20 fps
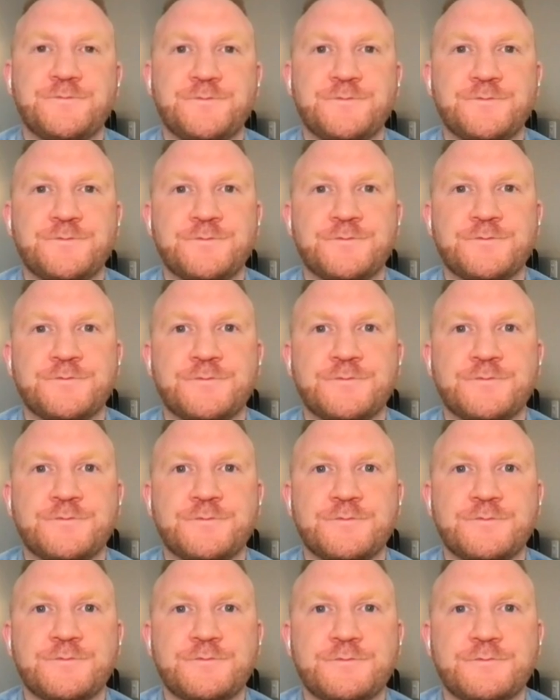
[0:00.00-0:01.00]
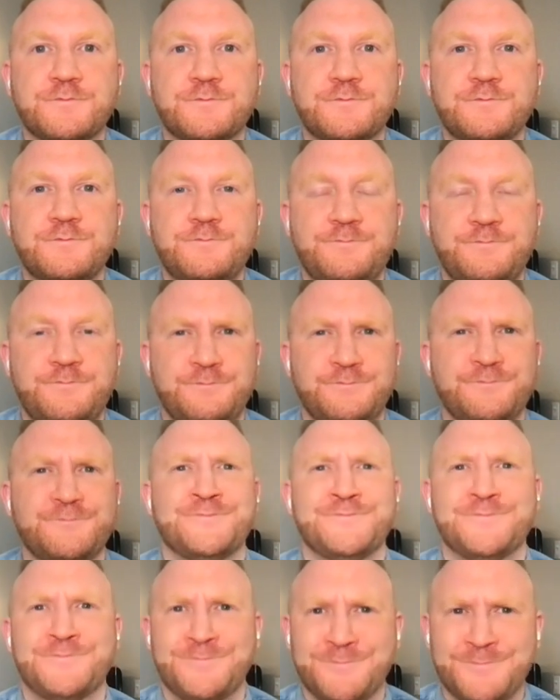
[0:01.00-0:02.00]

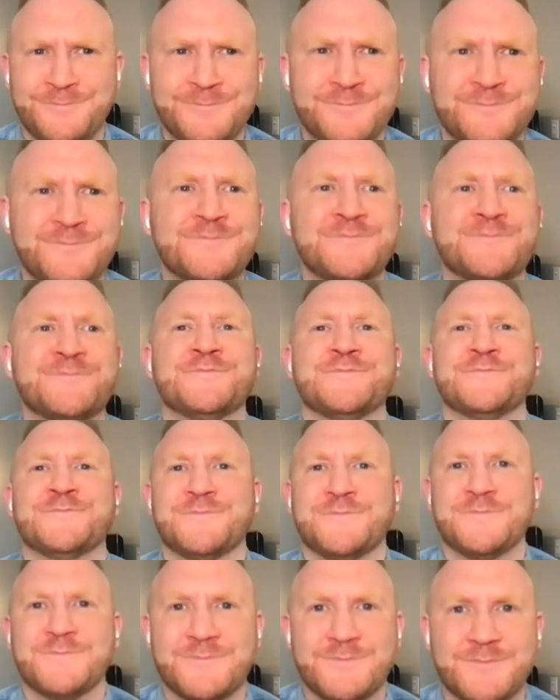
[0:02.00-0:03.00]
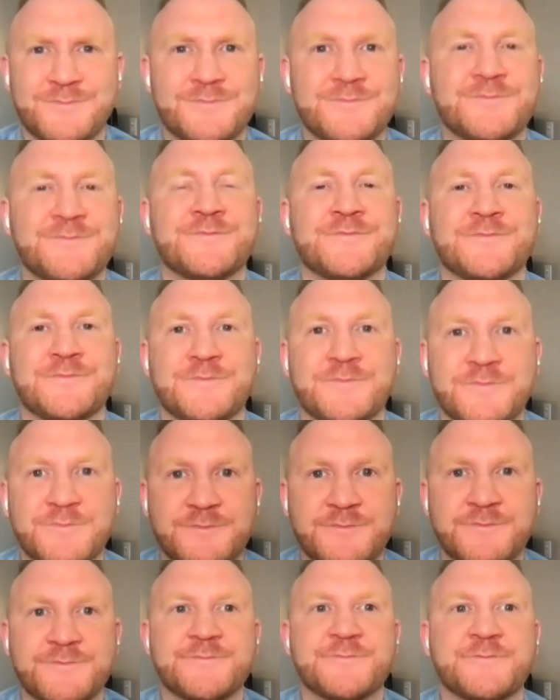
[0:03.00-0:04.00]

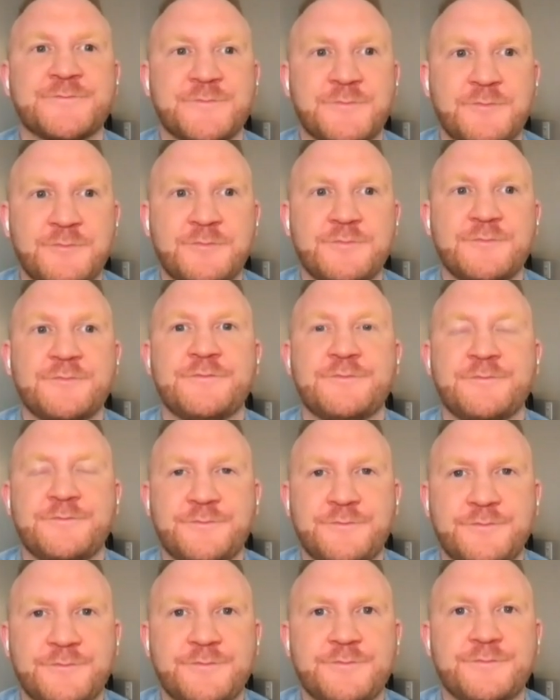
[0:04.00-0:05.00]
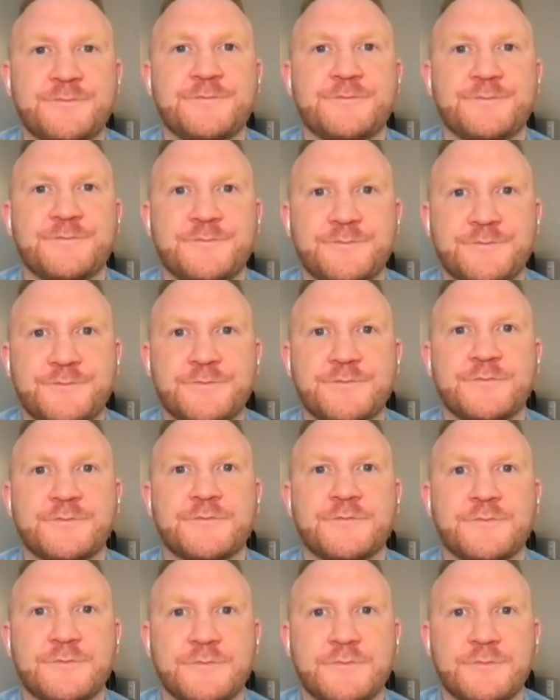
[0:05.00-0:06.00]
(not speaking)